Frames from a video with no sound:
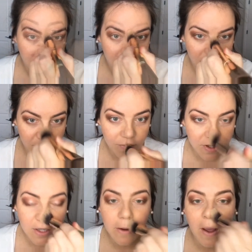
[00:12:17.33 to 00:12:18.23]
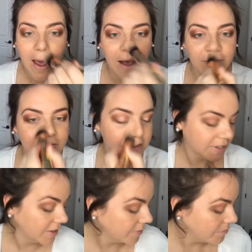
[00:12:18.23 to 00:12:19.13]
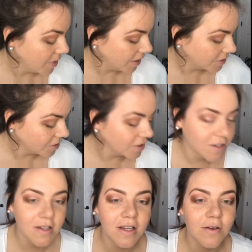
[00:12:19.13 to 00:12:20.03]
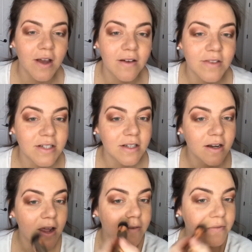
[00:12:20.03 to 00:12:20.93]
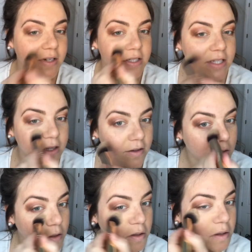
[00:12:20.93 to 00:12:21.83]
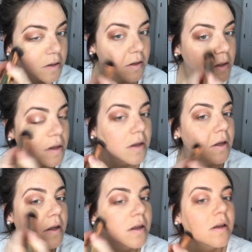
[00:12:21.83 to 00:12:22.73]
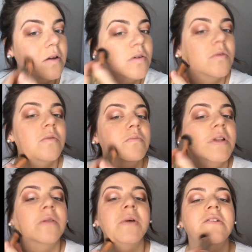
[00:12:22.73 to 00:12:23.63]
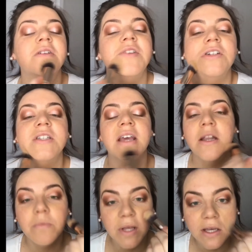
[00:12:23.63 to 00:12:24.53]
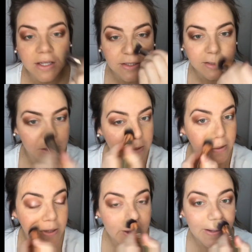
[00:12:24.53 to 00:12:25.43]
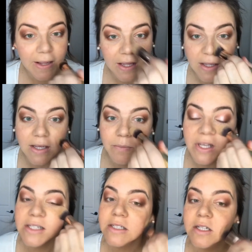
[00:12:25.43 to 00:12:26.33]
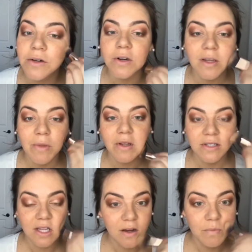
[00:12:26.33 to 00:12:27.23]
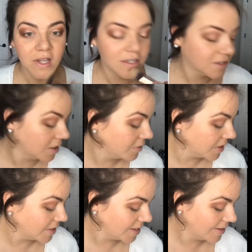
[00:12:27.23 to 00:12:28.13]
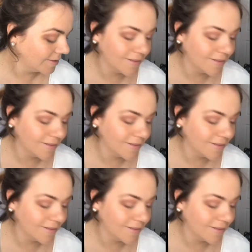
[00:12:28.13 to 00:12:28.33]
And you really don't have to make sure that you have this on every single millimeter of your skin because it's a cream, it's gonna blend so easy.